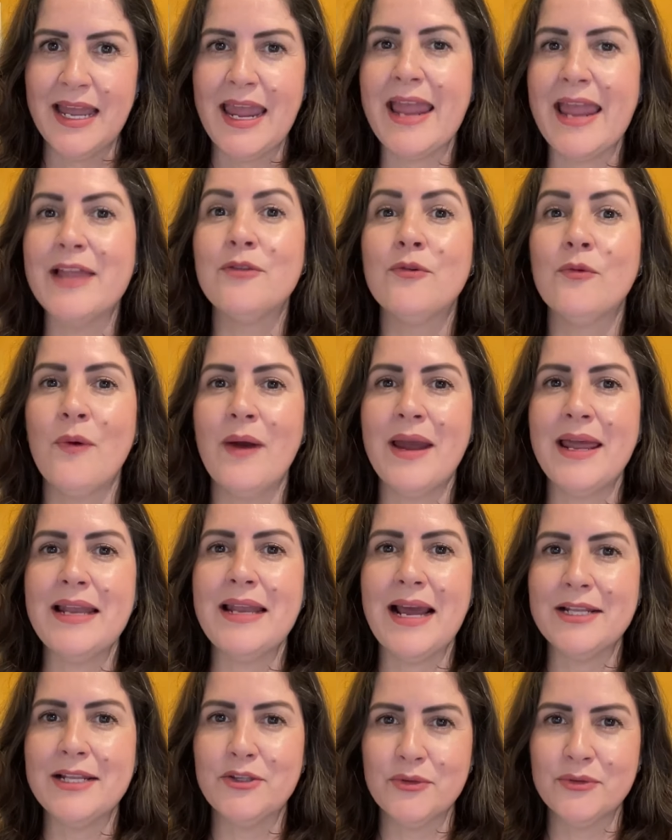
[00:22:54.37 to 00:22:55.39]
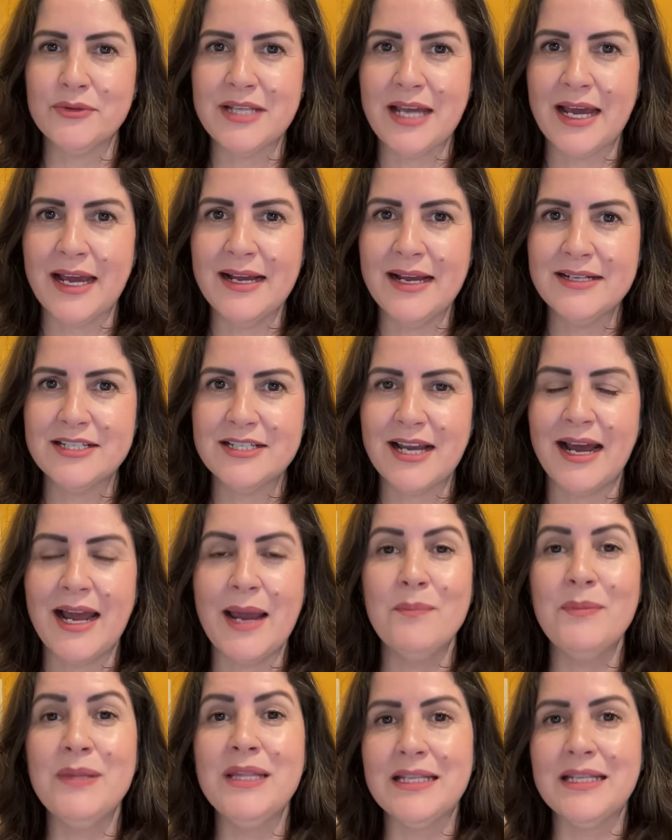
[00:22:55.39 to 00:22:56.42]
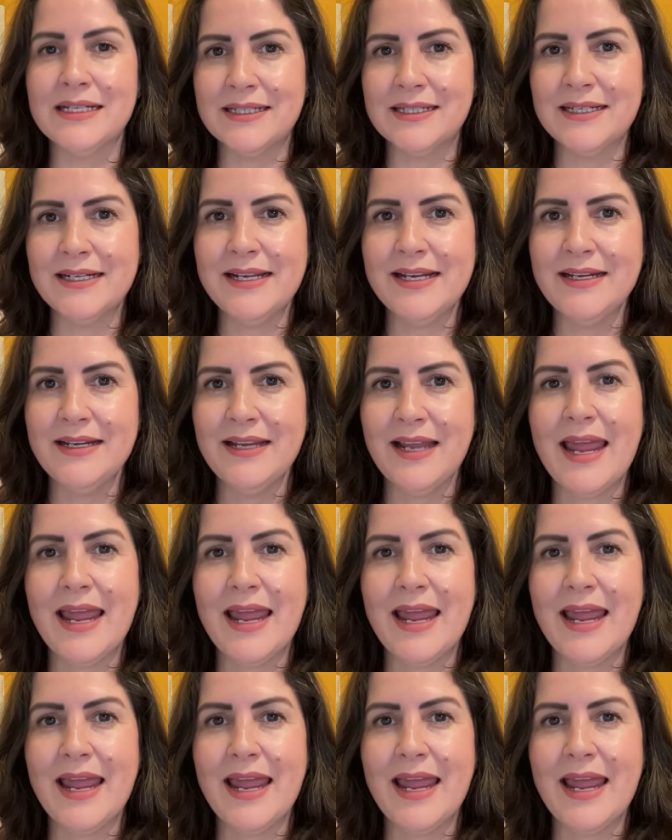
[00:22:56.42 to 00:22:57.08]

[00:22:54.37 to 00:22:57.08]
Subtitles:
And when I do that, I'm learning